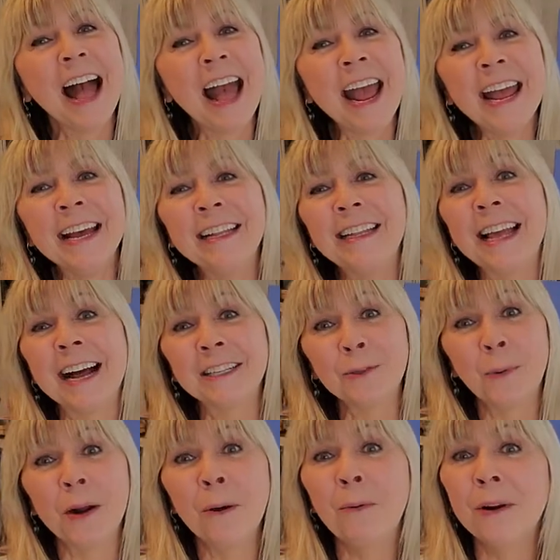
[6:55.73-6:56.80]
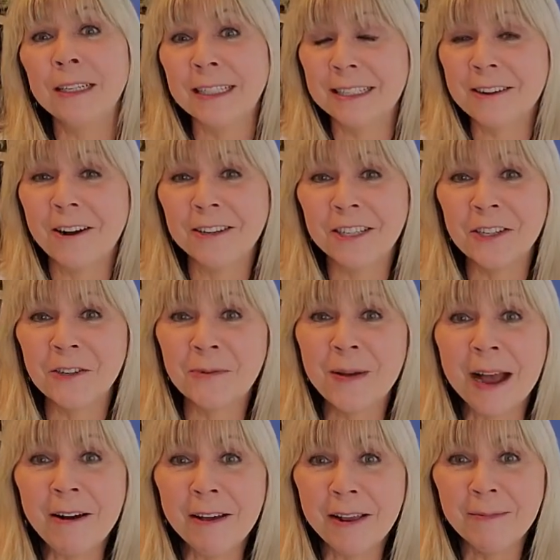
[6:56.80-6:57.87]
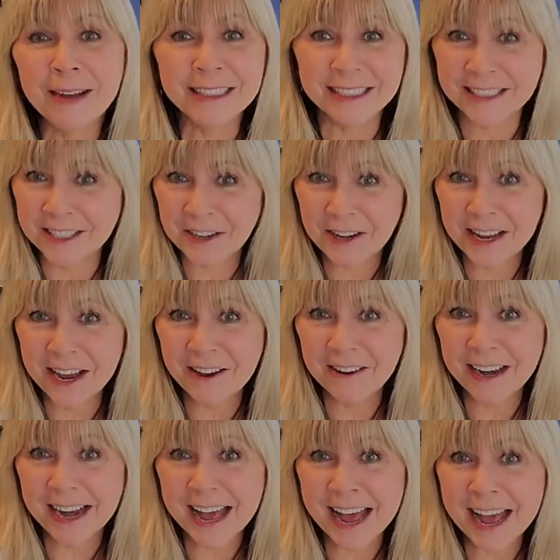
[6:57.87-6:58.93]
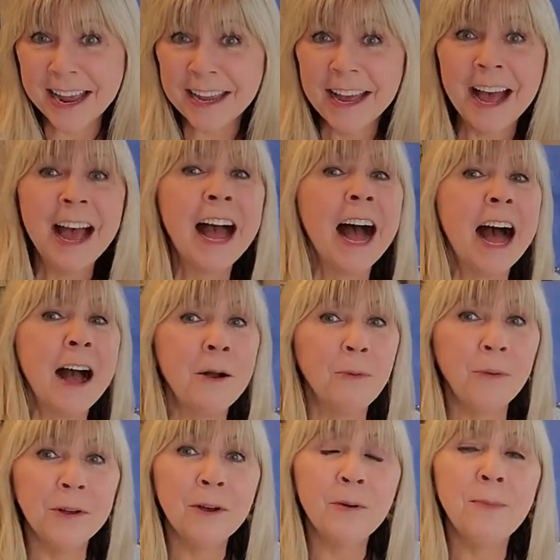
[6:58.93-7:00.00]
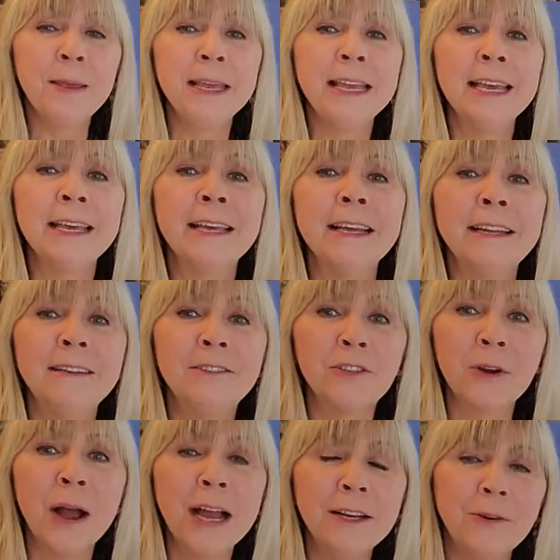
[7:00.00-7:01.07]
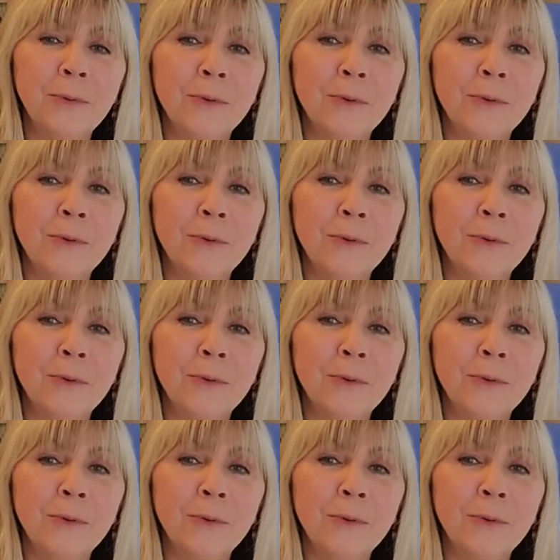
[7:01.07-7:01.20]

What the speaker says: And that's what I wanted to talk to you about in my studio today. I will begin trying to